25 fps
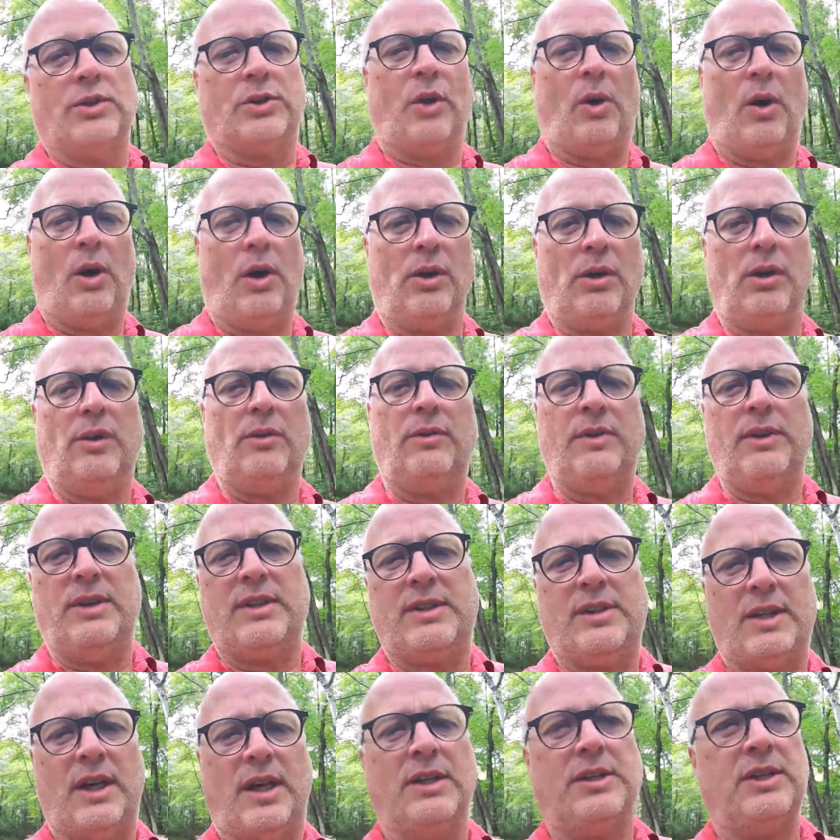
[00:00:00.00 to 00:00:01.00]
So all of
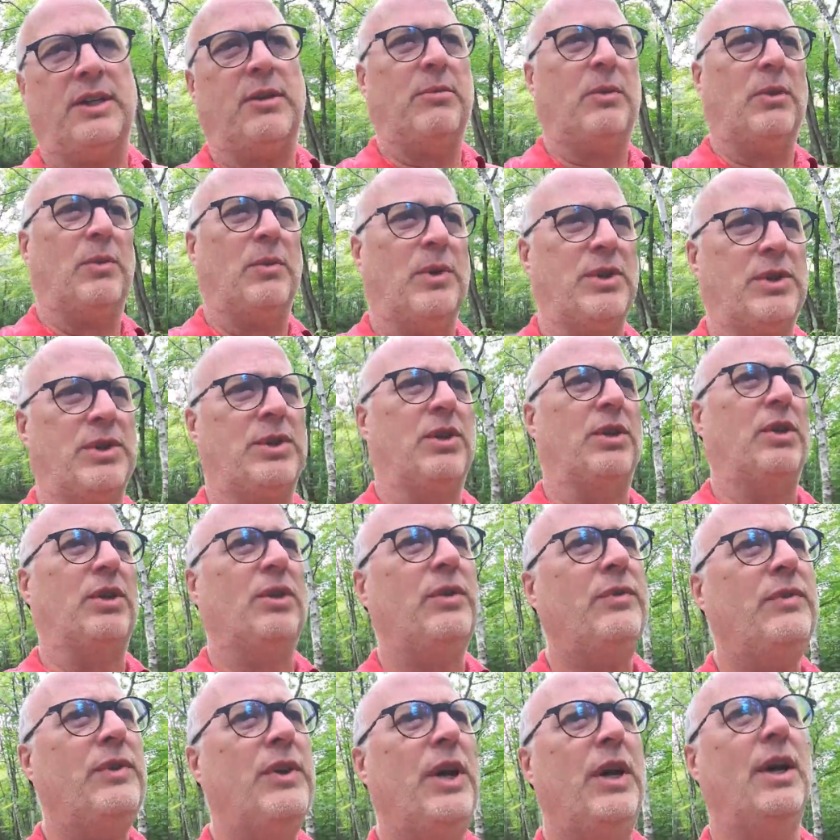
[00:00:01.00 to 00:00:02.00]
these sites can be
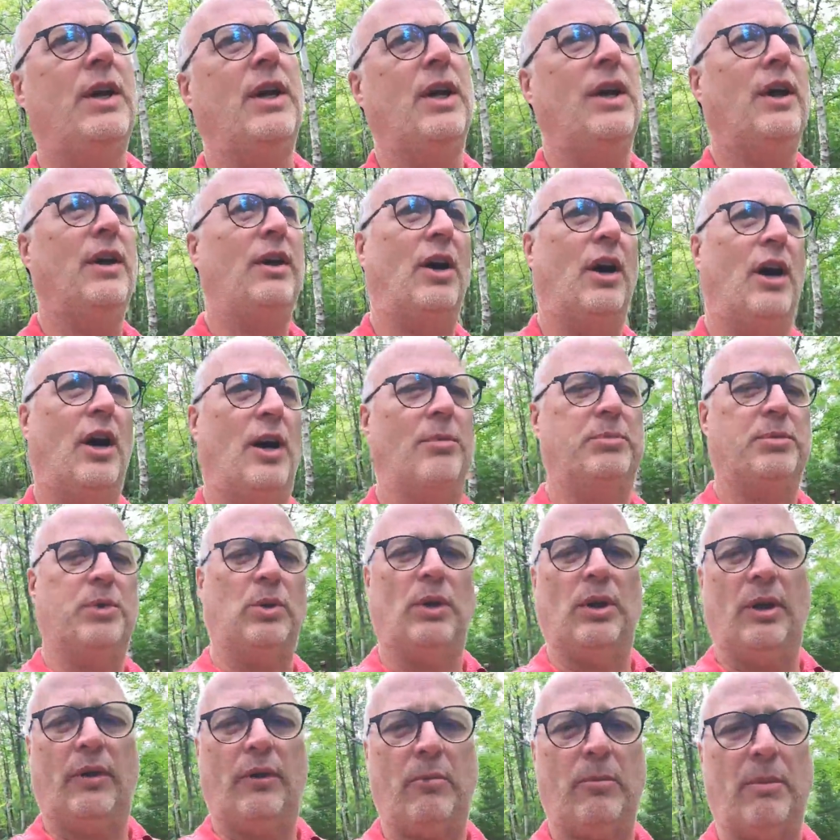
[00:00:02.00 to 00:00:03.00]
reserved up
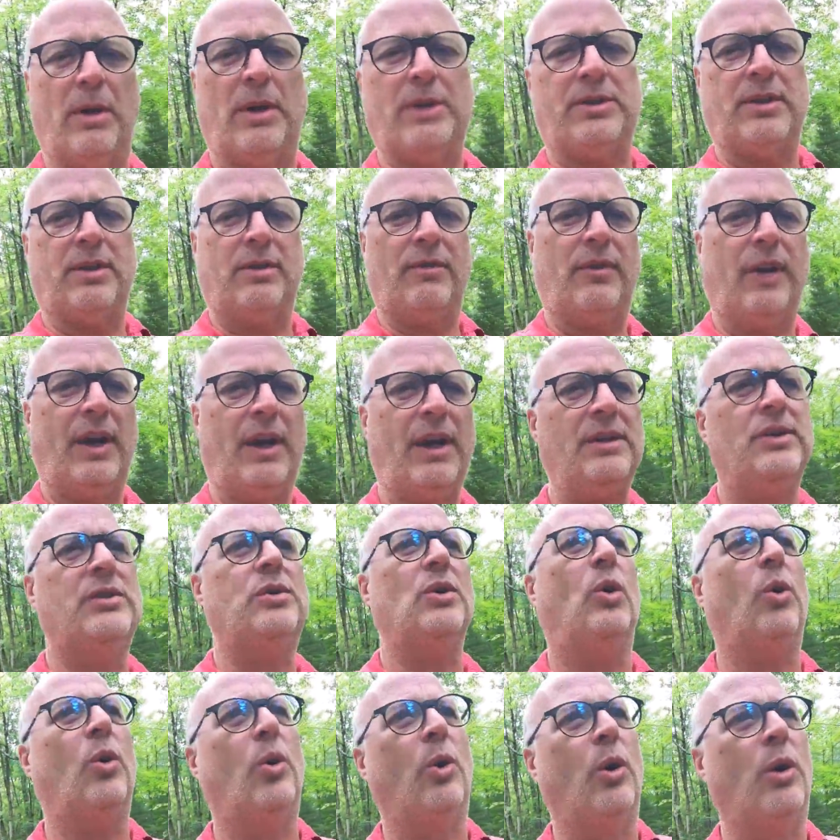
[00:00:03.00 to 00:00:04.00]
to 11 months in
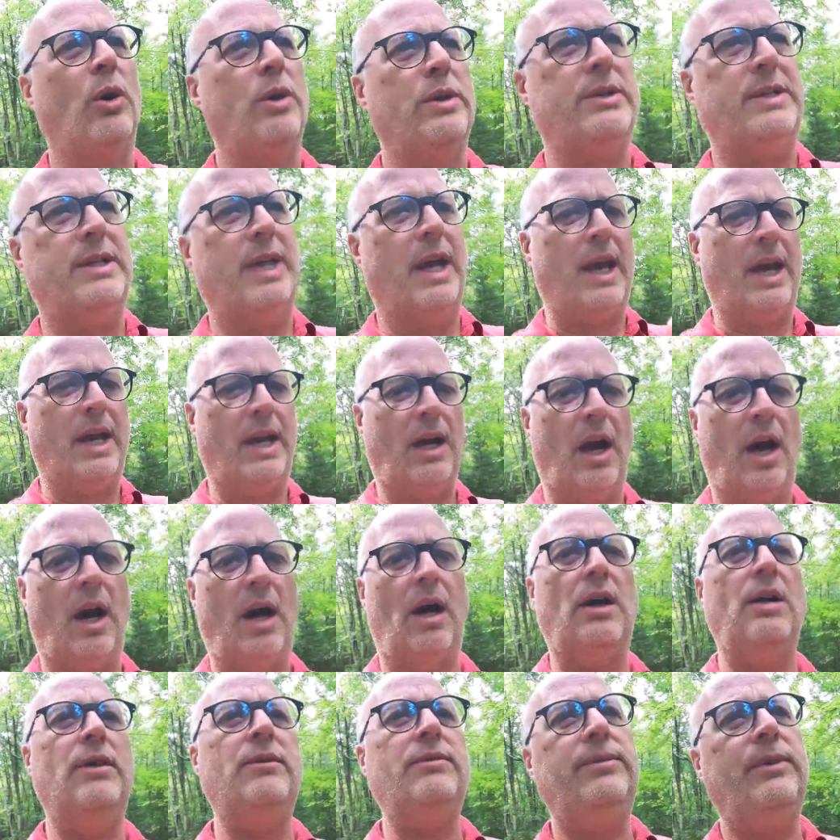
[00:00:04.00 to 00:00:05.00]
advance or day
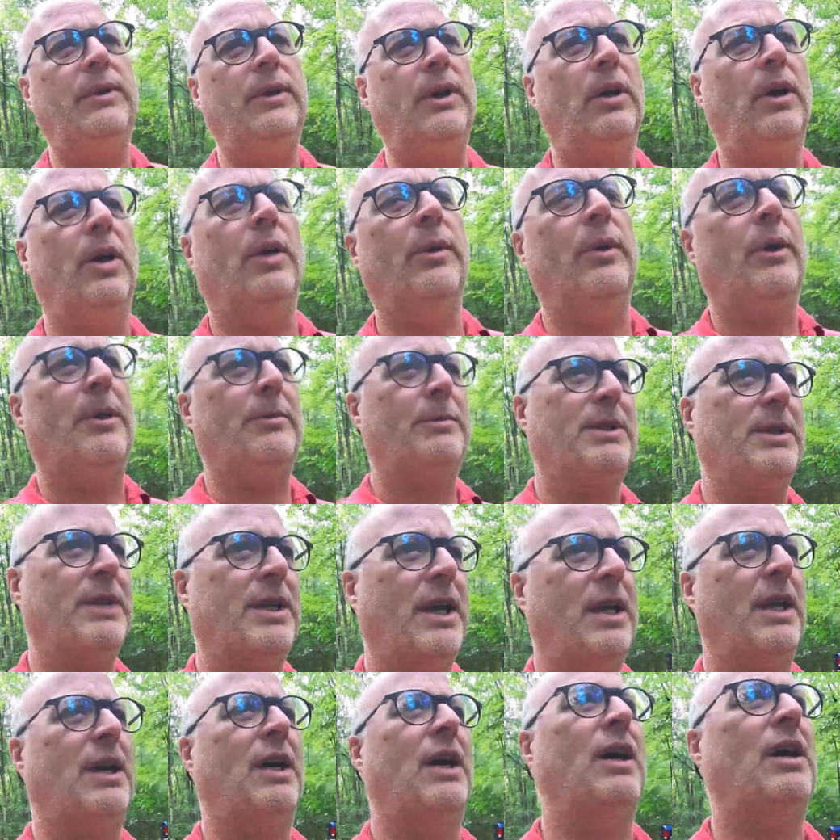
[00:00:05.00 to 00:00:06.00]
of, all the way up
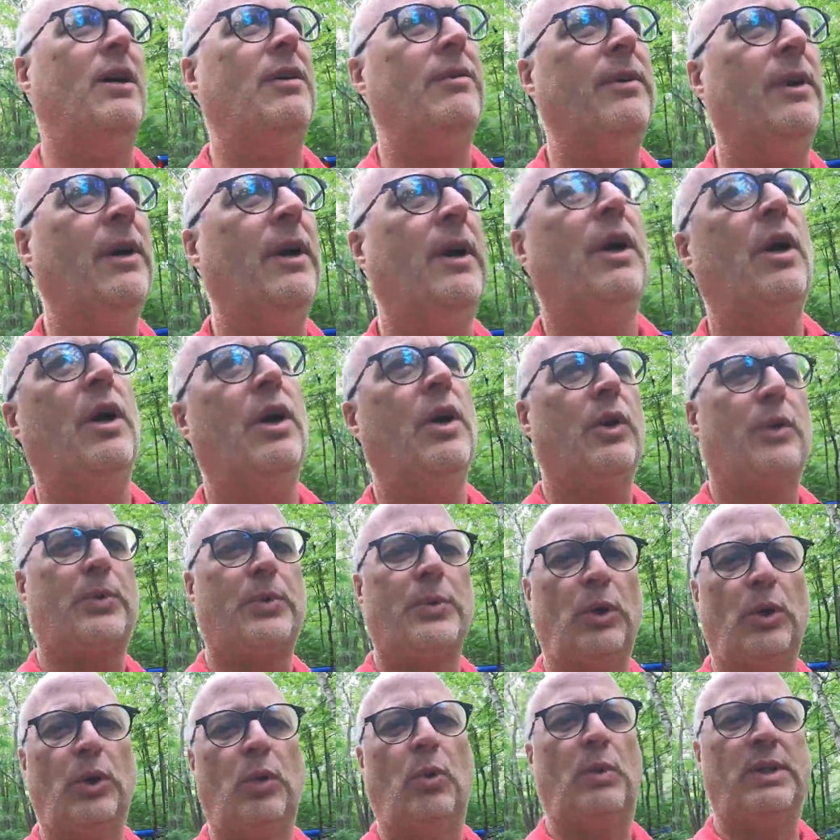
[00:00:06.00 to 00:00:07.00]
to day of,
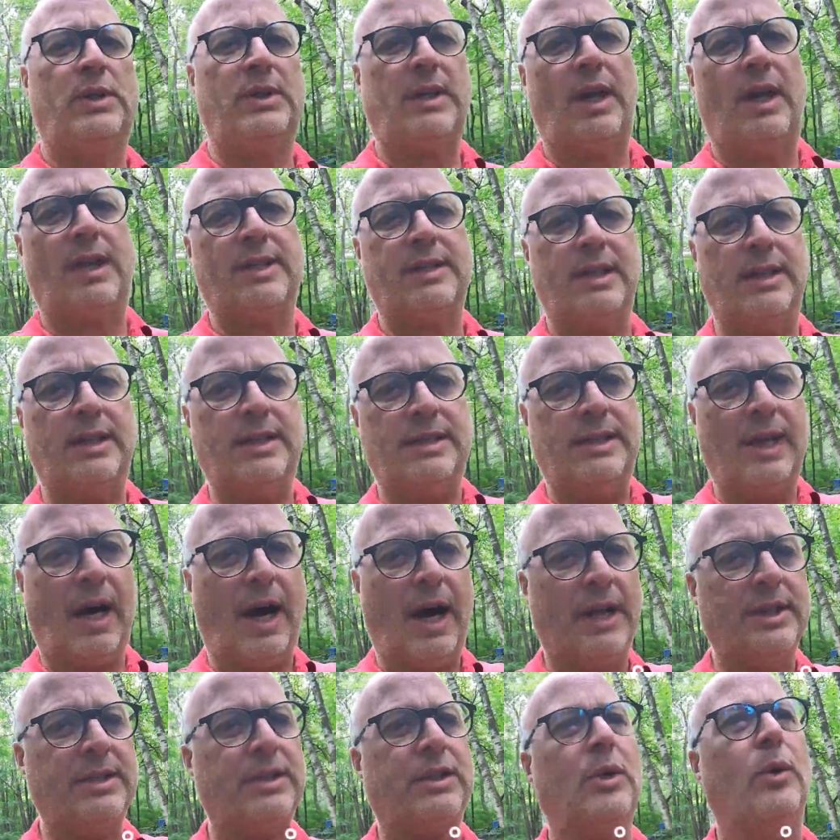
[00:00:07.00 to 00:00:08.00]
through
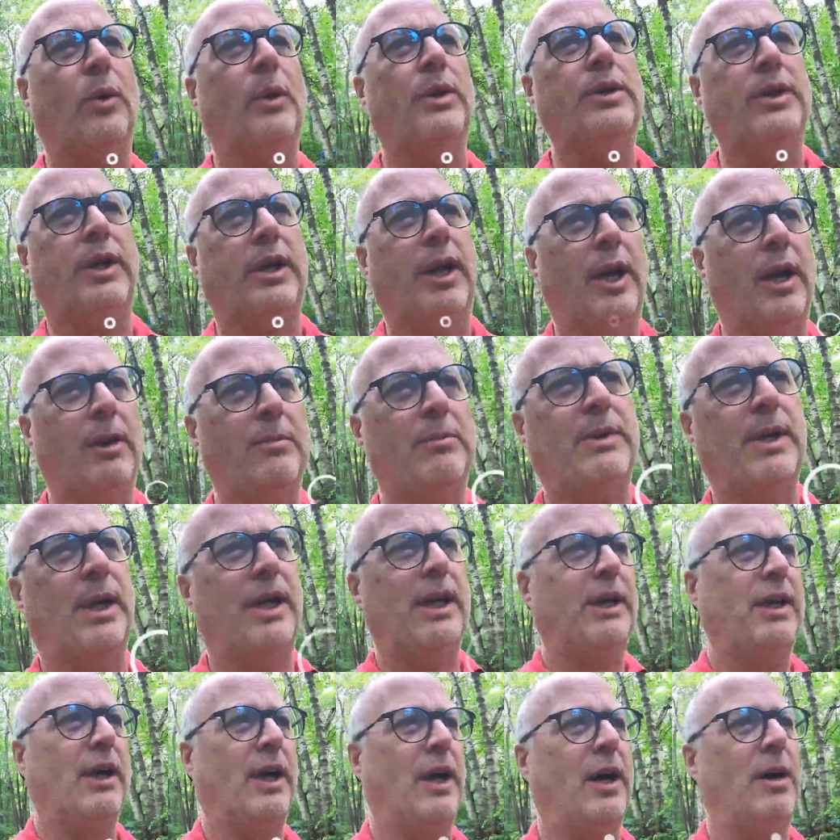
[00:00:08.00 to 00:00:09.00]

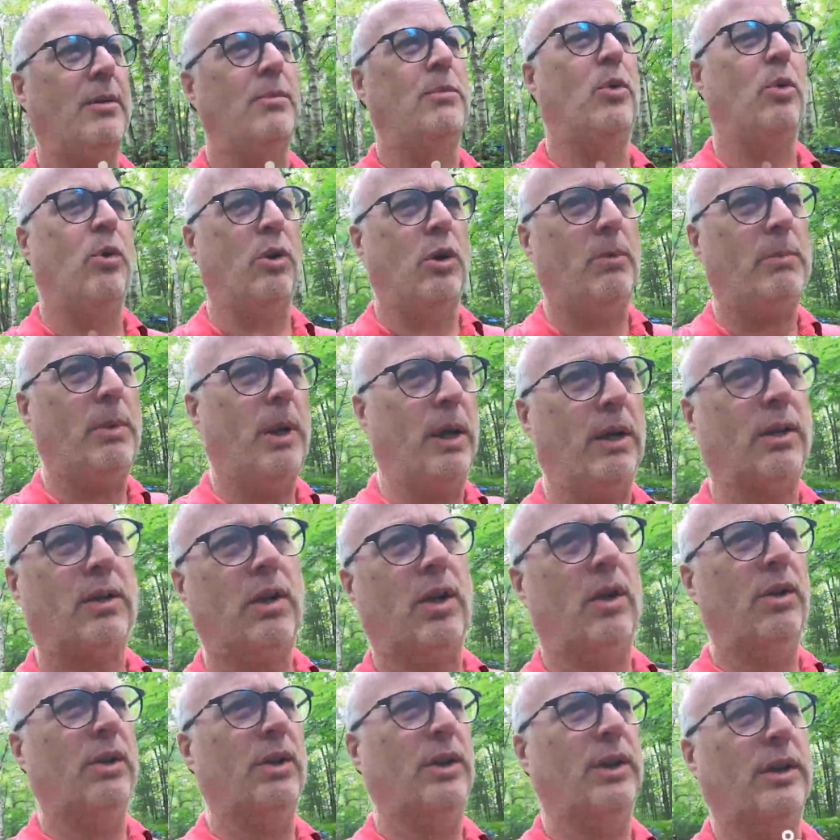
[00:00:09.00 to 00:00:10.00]
wisconsin.goingtocamp.com or by
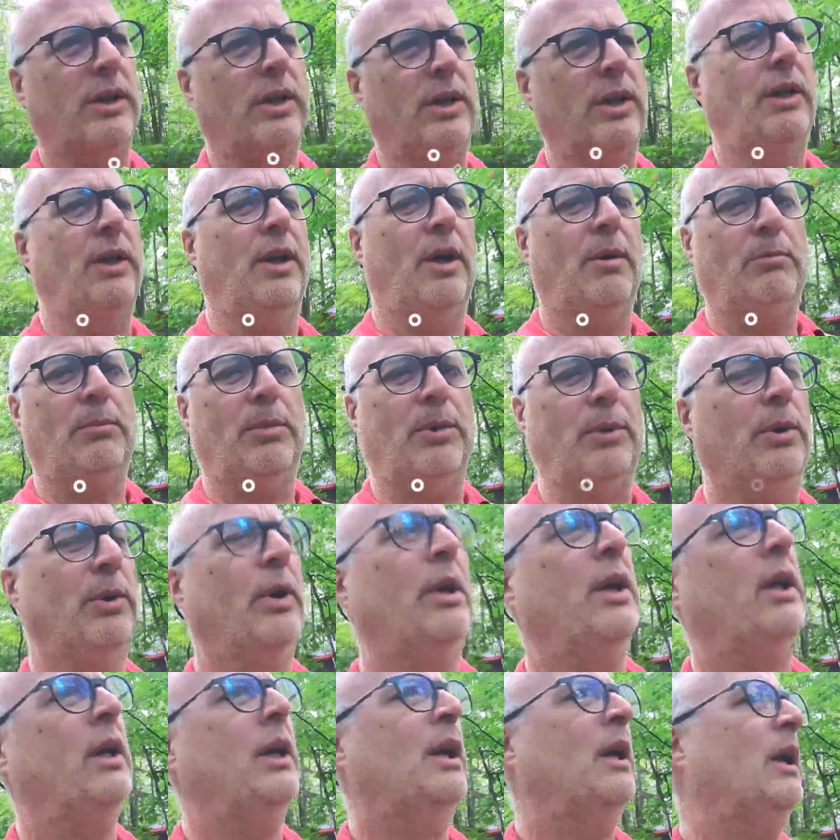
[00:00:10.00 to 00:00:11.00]
calling the
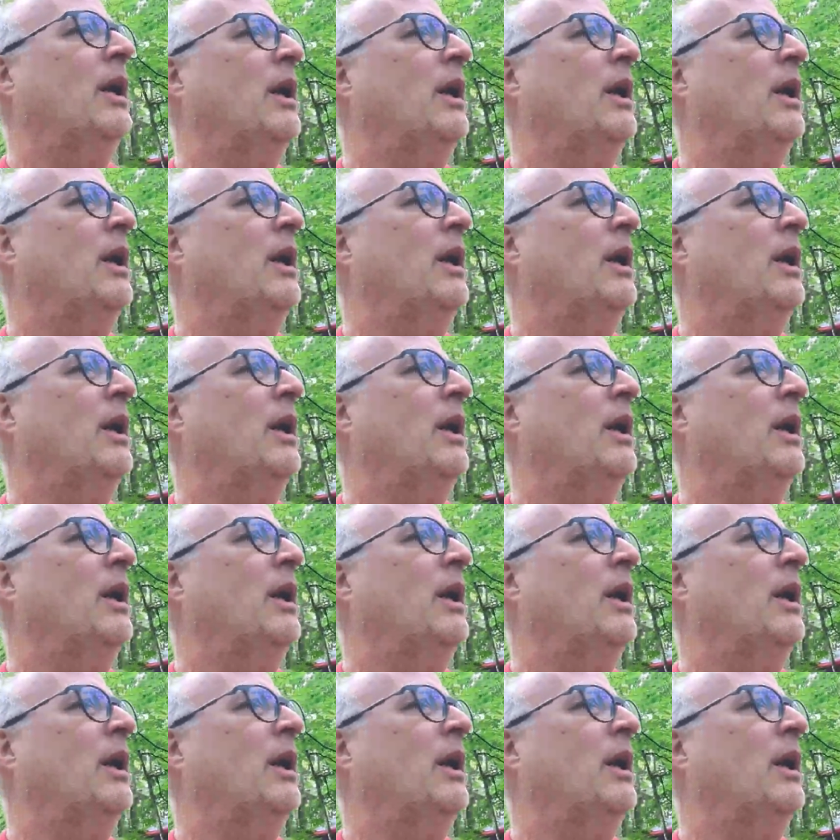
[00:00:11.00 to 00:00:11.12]
number